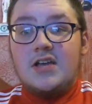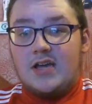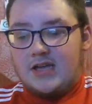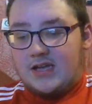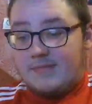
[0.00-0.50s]

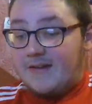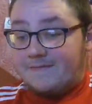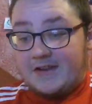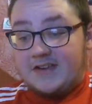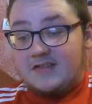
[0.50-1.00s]
I
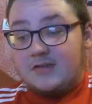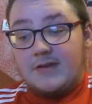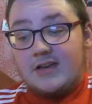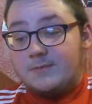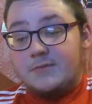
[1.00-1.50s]
think it's going to
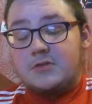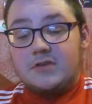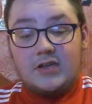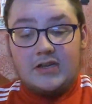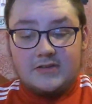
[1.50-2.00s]
end up
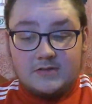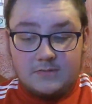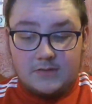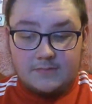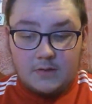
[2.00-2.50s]
0-0,
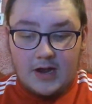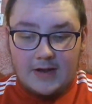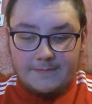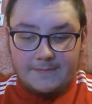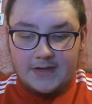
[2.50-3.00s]
that's what I
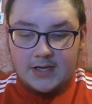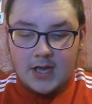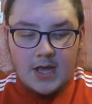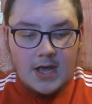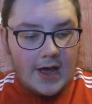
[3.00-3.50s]
think.
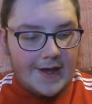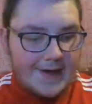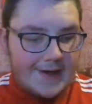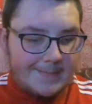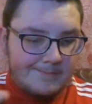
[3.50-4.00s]

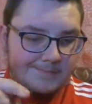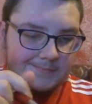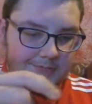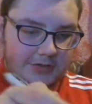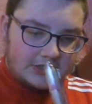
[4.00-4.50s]
So
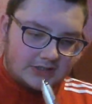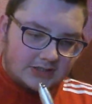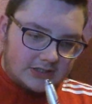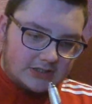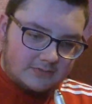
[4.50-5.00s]
that's
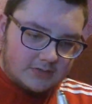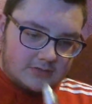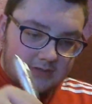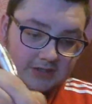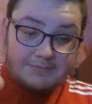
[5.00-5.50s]
the last
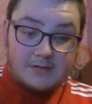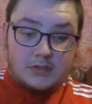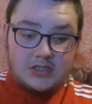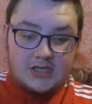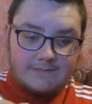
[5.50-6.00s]
result. That's pretty
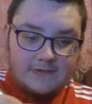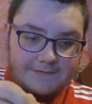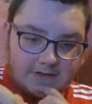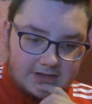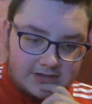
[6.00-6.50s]
much
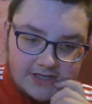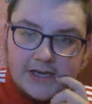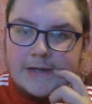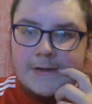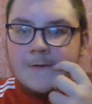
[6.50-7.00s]
everything
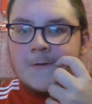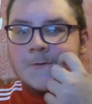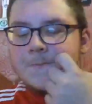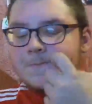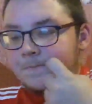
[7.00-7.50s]
there.
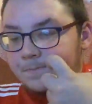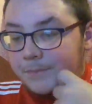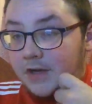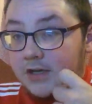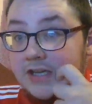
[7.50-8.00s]

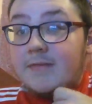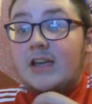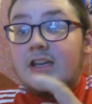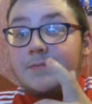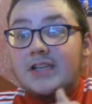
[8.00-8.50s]
Keep
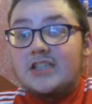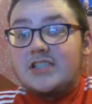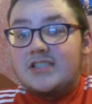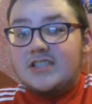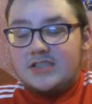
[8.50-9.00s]
getting your
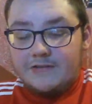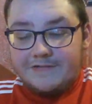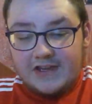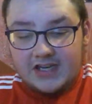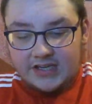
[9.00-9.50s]
predictions and stuff
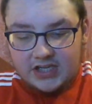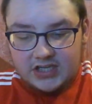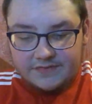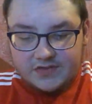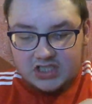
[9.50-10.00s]
in the
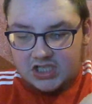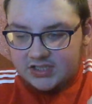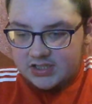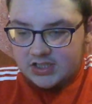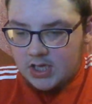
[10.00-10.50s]
live chat.